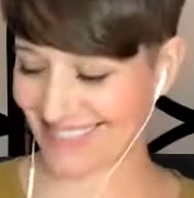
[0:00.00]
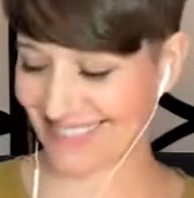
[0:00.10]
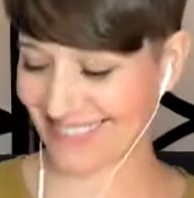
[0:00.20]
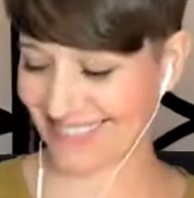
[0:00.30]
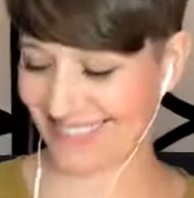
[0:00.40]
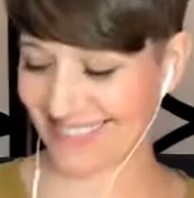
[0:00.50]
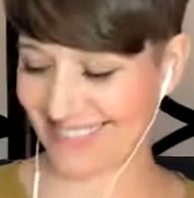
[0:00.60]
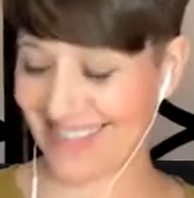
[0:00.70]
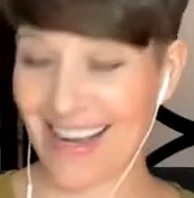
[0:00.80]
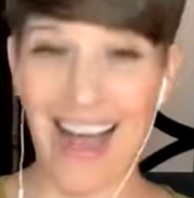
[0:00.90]

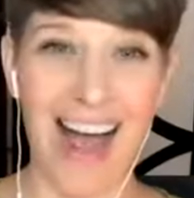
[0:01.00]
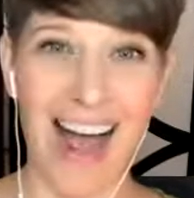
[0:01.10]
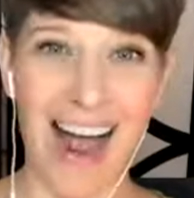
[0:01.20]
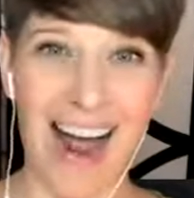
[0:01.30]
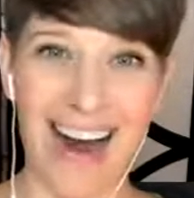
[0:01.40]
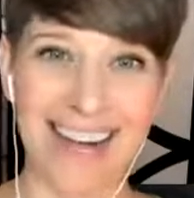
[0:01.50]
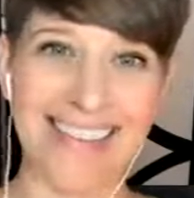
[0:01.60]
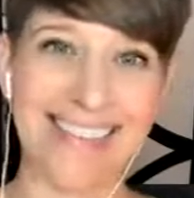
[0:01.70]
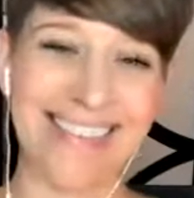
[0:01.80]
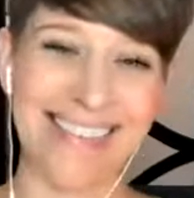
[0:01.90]

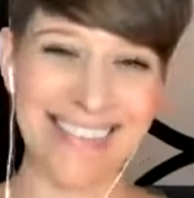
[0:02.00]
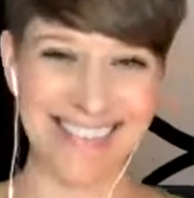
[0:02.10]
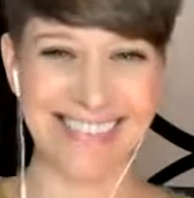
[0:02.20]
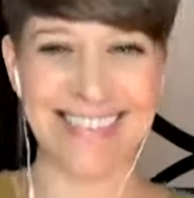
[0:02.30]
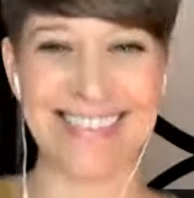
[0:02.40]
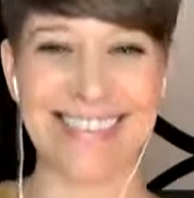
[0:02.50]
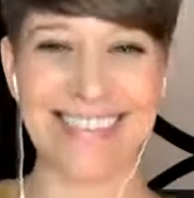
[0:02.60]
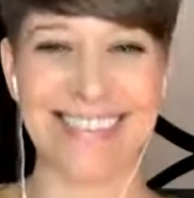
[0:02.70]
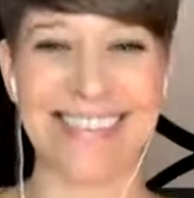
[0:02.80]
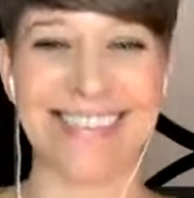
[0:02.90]

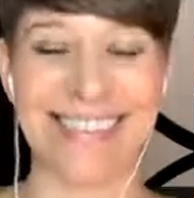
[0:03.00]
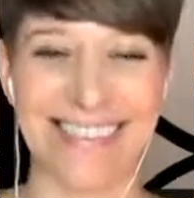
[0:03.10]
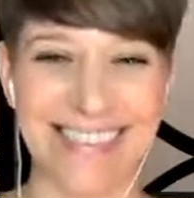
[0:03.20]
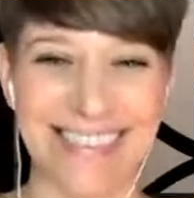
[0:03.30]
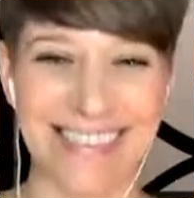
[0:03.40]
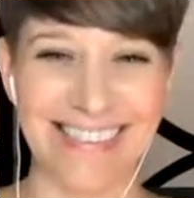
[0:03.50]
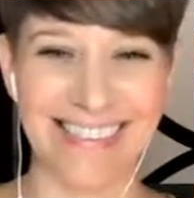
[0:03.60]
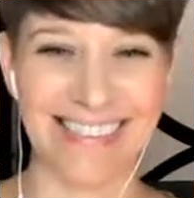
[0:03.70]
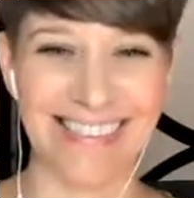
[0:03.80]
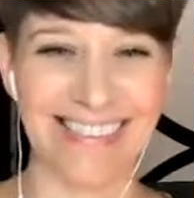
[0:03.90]

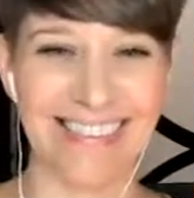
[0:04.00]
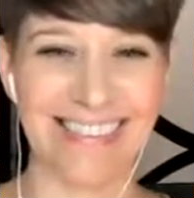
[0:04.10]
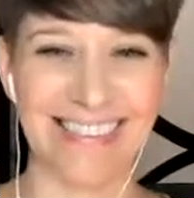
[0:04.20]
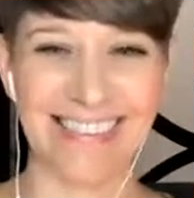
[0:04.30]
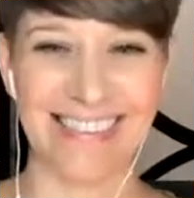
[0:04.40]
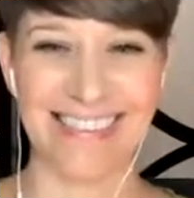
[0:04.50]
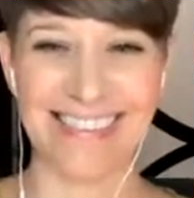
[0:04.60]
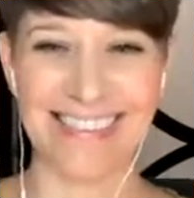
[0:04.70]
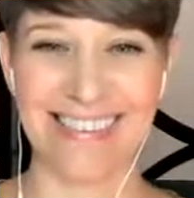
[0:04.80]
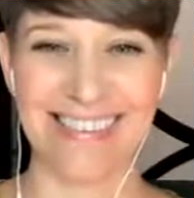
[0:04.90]

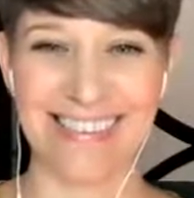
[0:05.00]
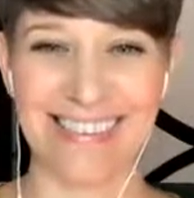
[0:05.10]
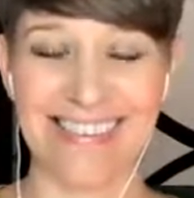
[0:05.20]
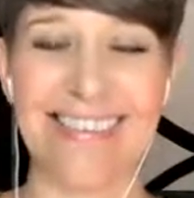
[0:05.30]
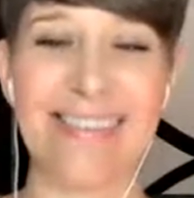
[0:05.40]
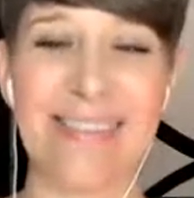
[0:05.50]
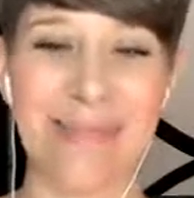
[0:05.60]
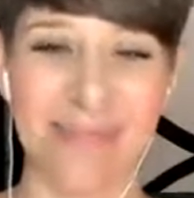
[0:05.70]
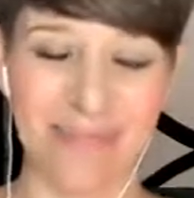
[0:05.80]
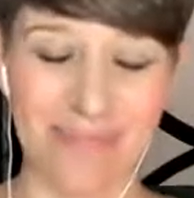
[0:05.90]

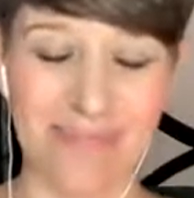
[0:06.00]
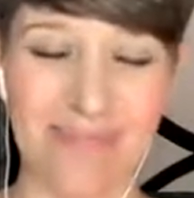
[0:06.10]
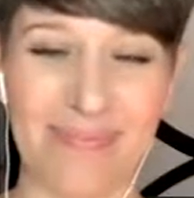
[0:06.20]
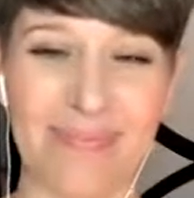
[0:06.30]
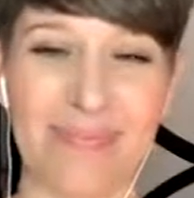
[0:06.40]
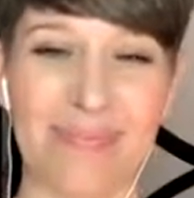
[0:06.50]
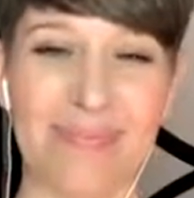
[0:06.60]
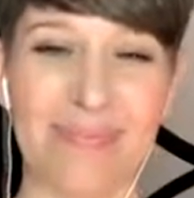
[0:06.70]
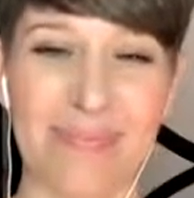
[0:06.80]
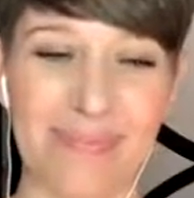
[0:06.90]
(silent)